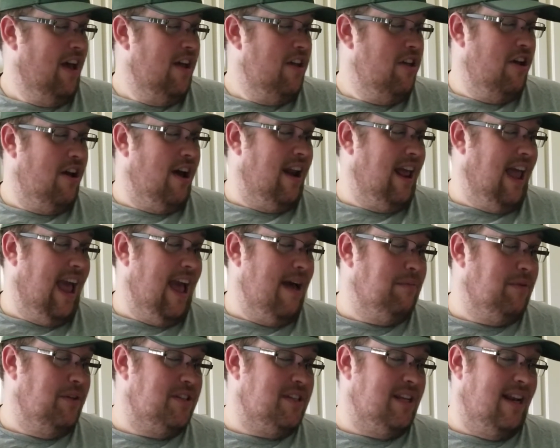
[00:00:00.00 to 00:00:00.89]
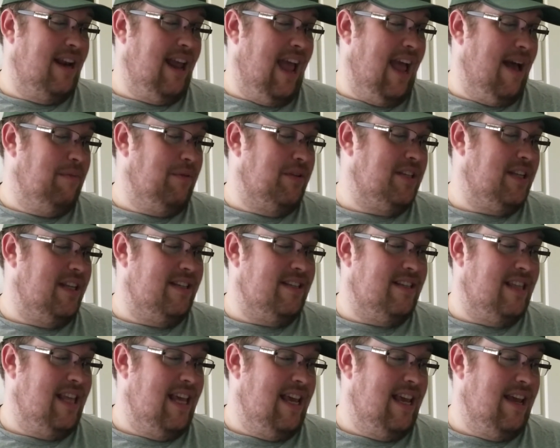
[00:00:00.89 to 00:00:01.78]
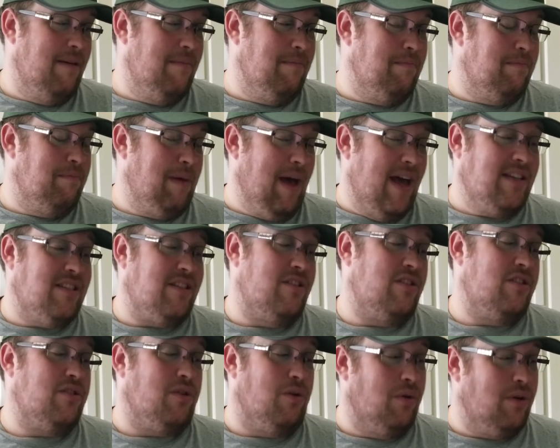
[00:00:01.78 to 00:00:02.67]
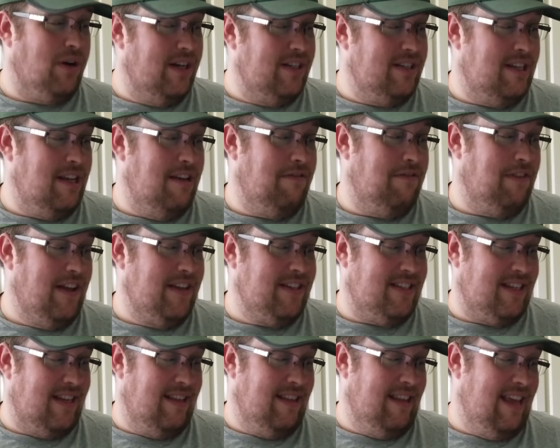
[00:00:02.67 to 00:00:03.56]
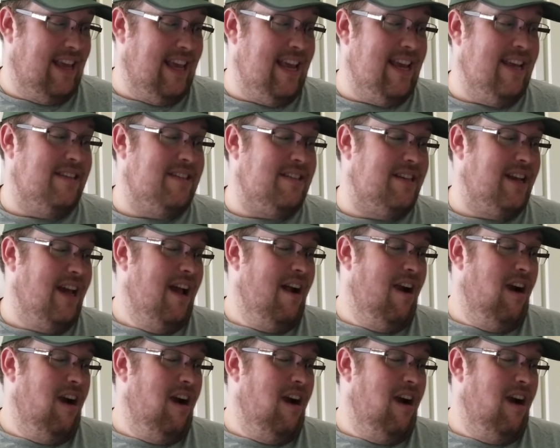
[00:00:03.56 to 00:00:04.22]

You got Hamilton. Hamilton's the best scoring defense in the East.